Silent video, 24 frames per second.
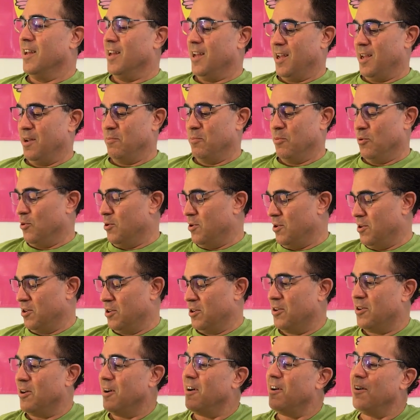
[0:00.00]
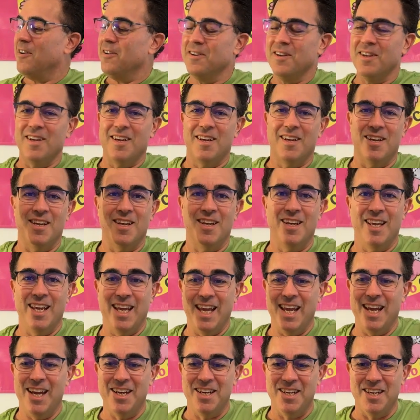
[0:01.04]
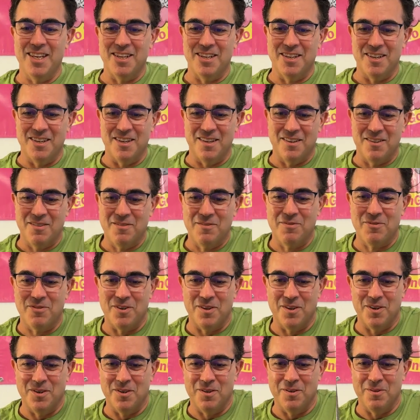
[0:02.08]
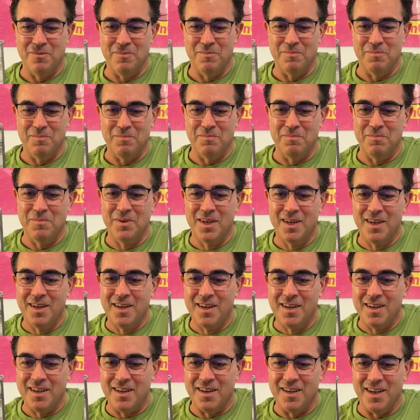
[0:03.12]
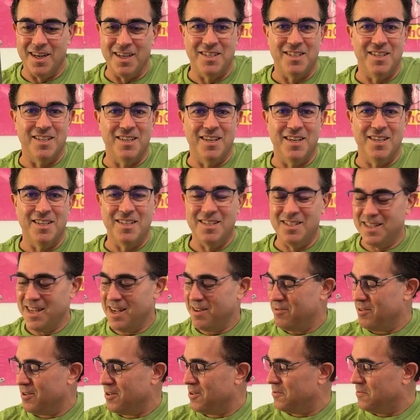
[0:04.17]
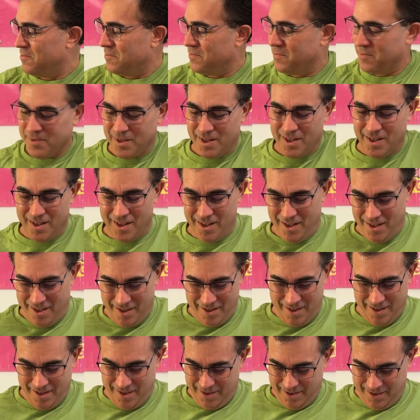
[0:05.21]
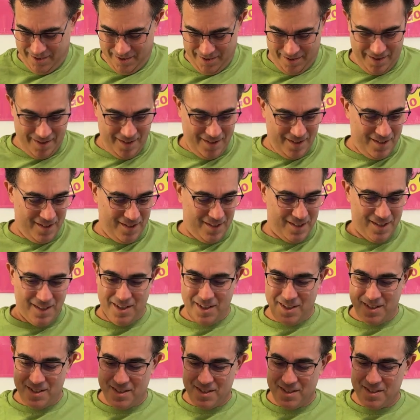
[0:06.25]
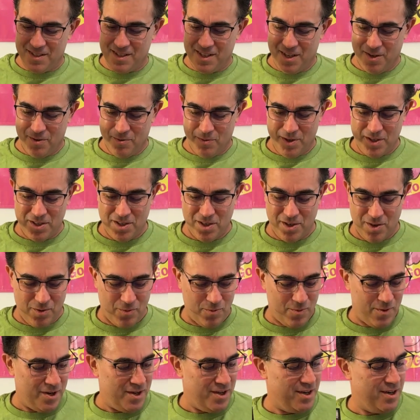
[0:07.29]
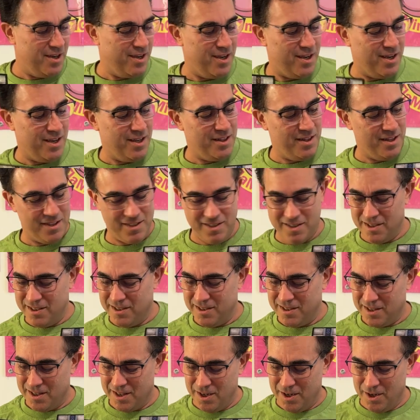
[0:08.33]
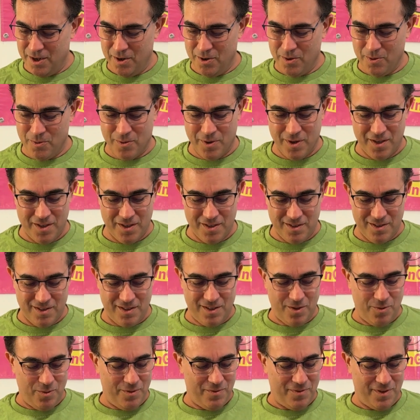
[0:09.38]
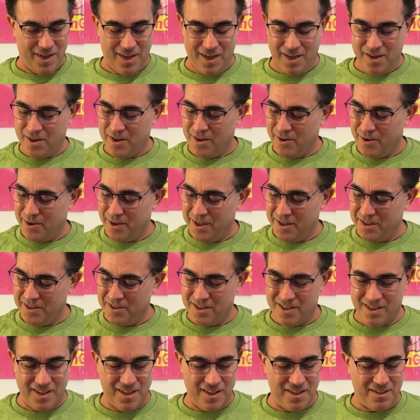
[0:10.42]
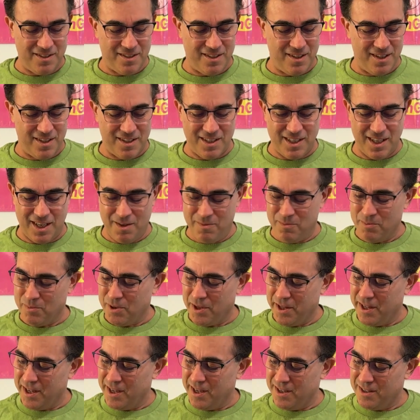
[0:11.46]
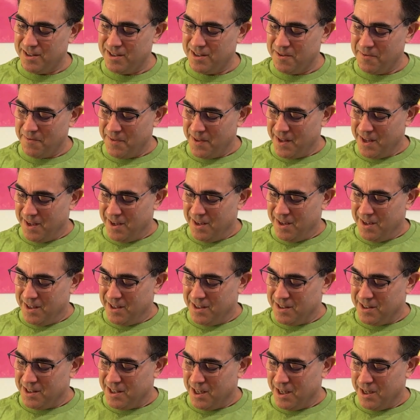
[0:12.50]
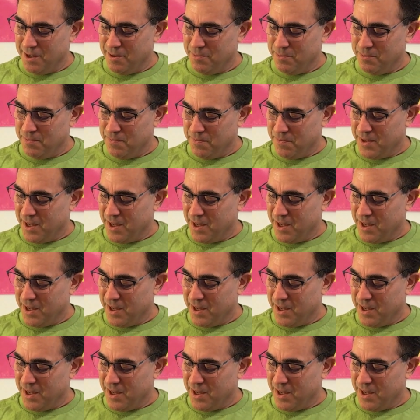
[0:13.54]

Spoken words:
a board called Canyon from 1997. Let's see, this is the original one and this is the new one. So we've got oil slicks in the same place, same